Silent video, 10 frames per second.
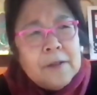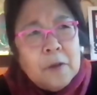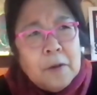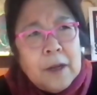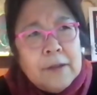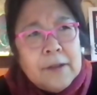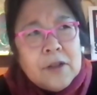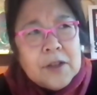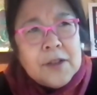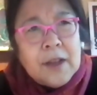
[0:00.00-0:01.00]
stories
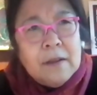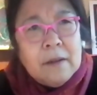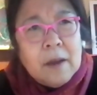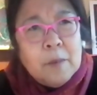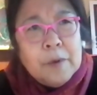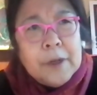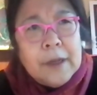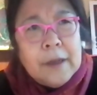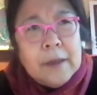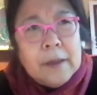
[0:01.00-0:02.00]
just end up
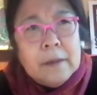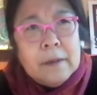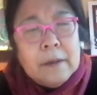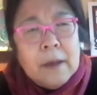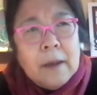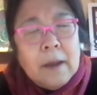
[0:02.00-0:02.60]
bringing in,